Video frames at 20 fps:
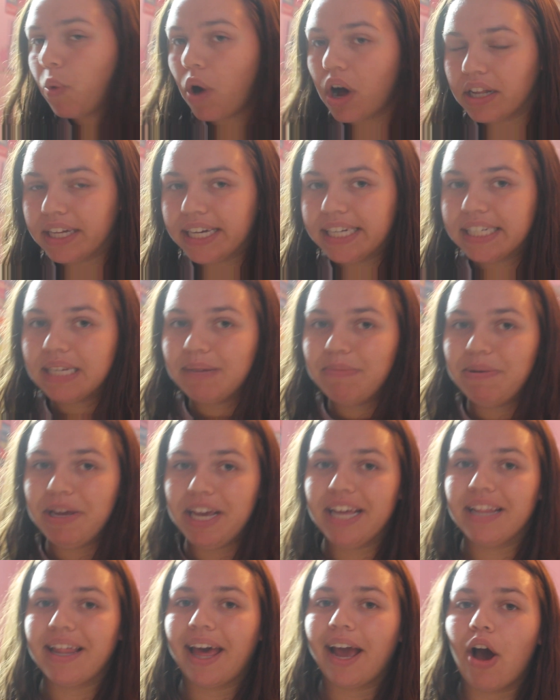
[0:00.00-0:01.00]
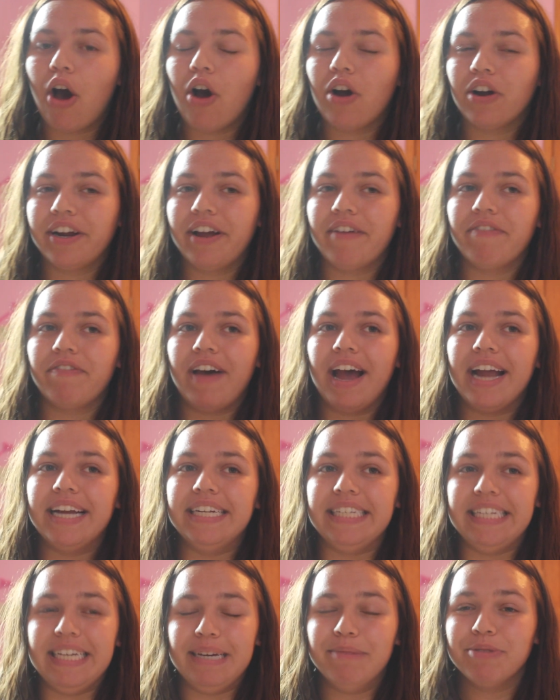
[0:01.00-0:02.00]
wallet to be like
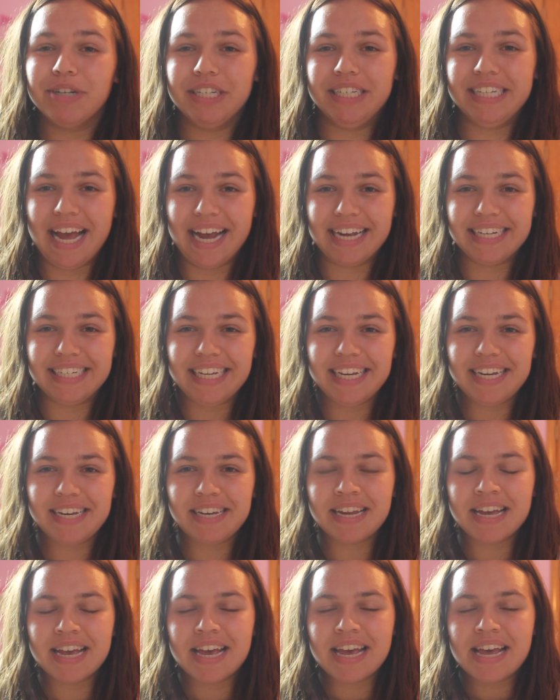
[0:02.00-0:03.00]
RFID protecting.